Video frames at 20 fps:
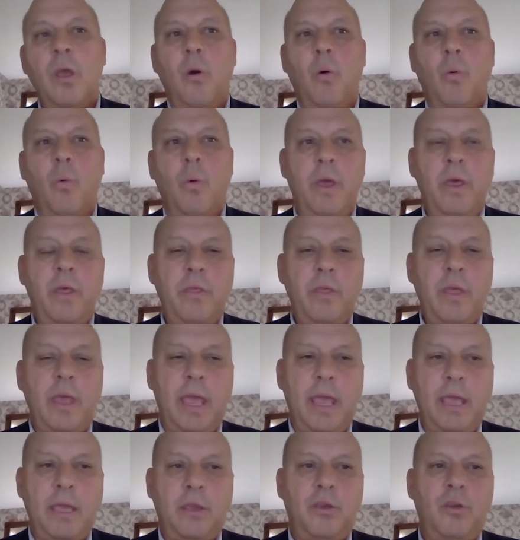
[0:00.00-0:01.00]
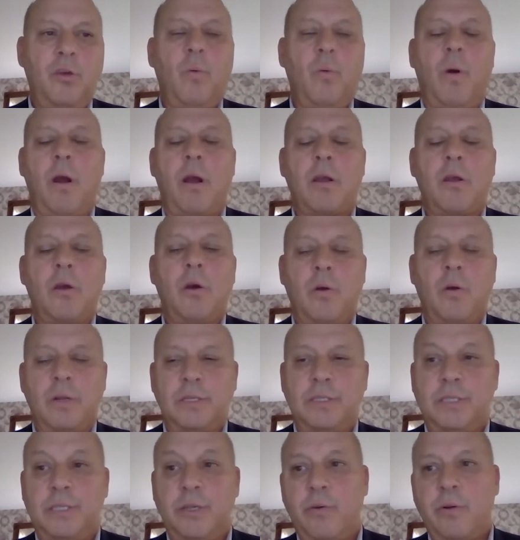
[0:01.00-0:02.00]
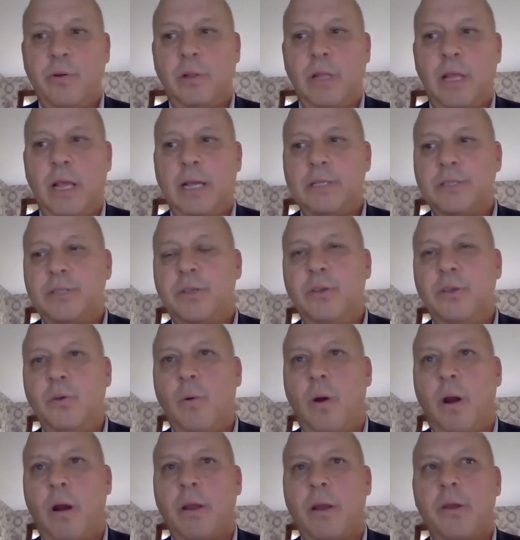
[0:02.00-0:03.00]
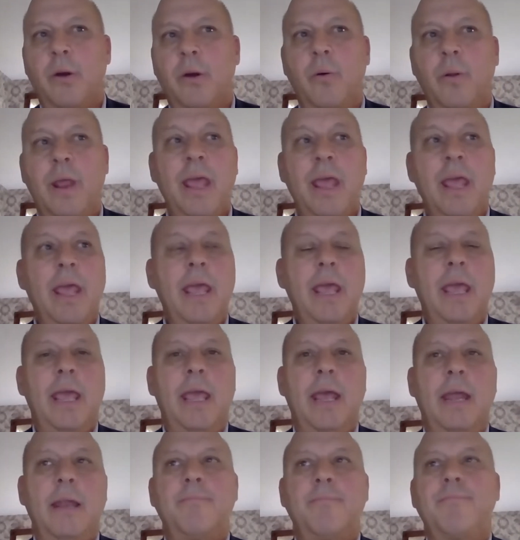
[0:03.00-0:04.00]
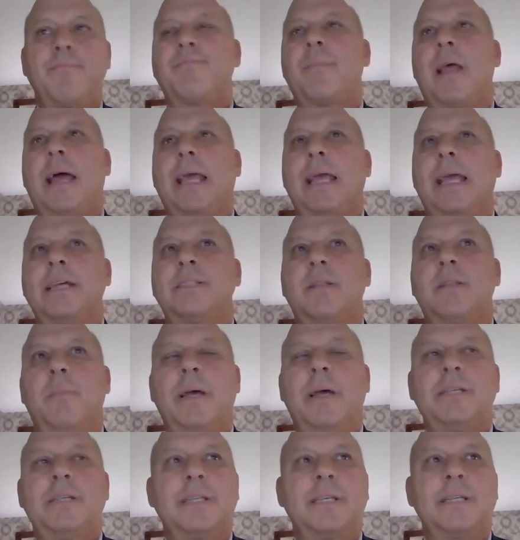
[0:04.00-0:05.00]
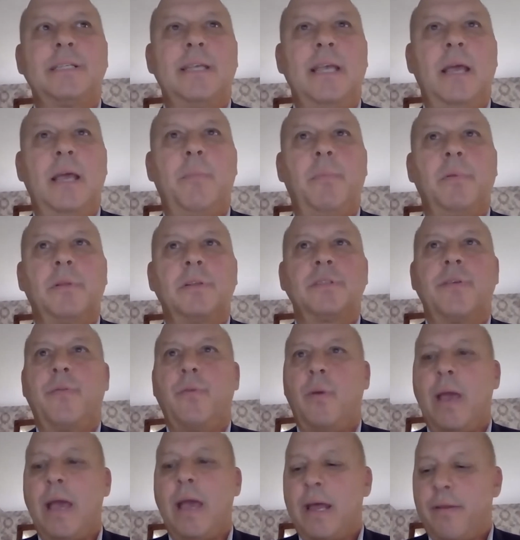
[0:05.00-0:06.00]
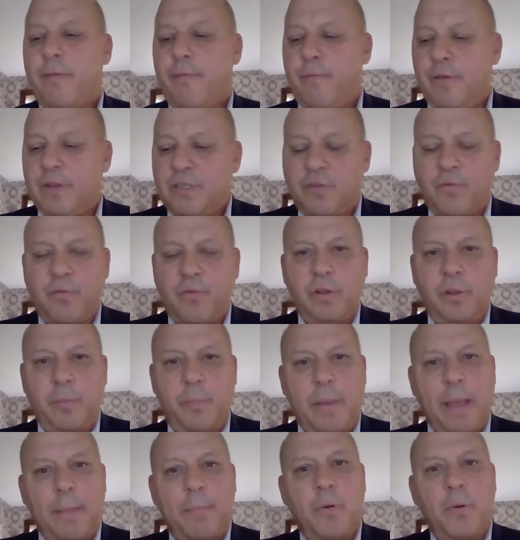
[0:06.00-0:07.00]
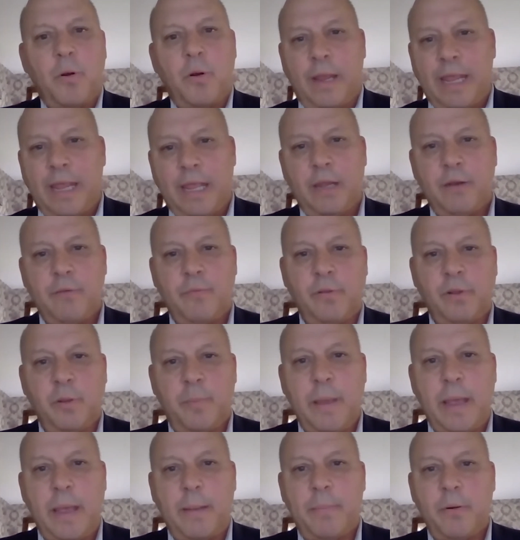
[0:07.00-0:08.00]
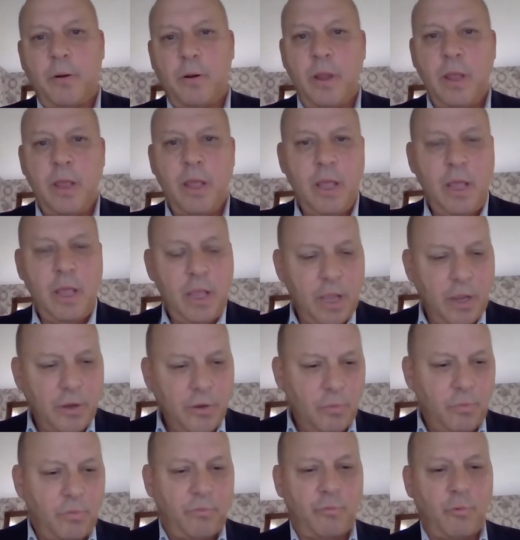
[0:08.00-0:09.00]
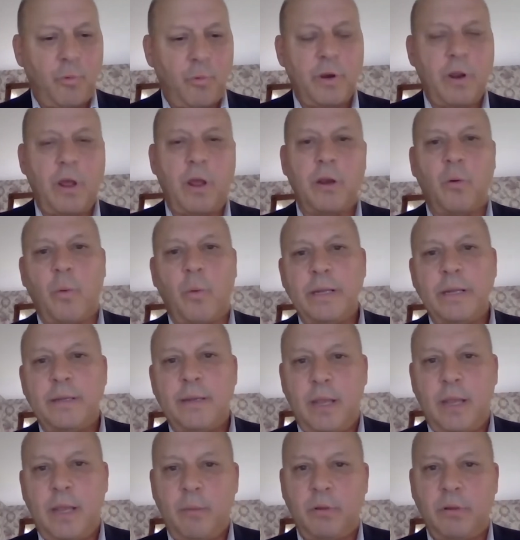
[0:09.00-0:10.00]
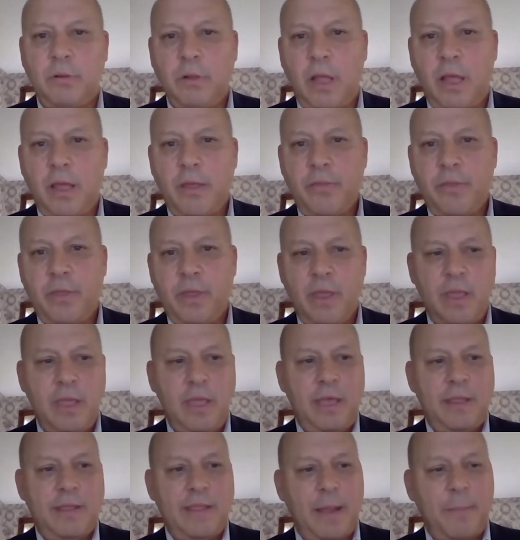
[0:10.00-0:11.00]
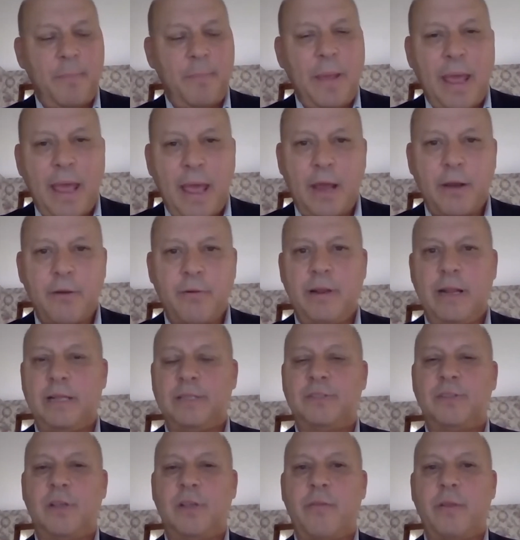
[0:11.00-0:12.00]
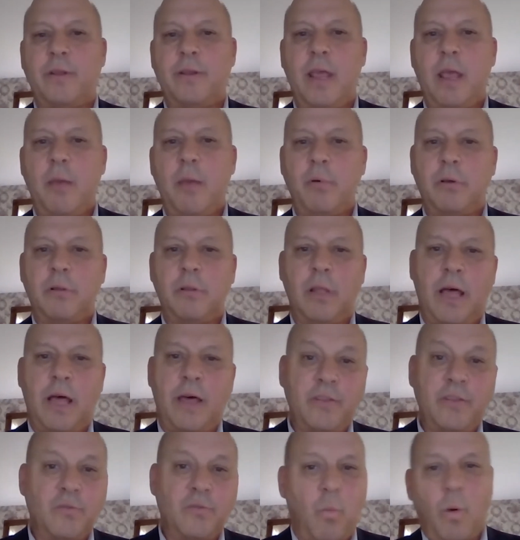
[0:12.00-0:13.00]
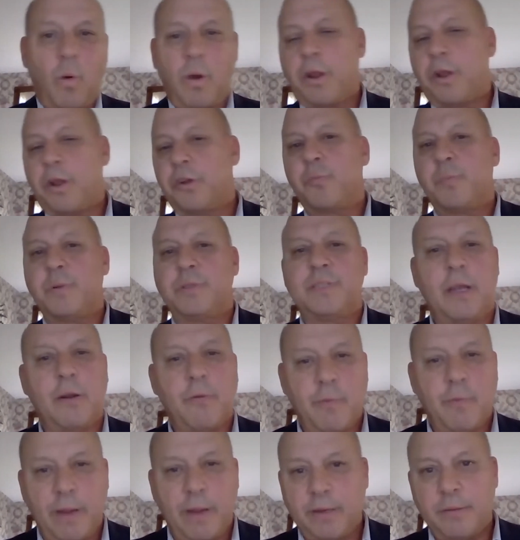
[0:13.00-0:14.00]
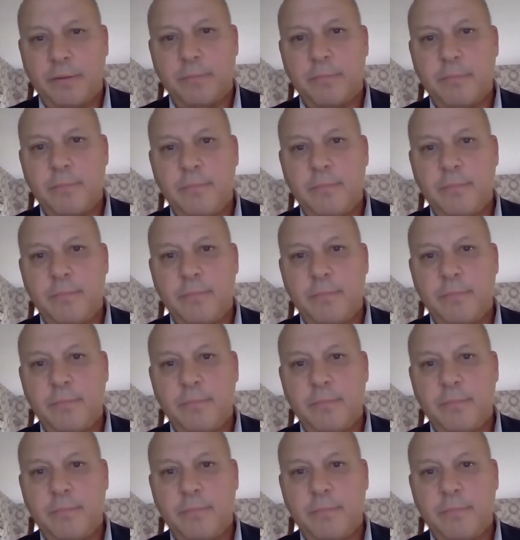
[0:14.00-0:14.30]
with a QR code, a serialized QR code. And I guess the best example is if you had a fistful of pepper, a handful of pepper, and you threw it on a white tablecloth, that pattern that's on the tablecloth is 100% random.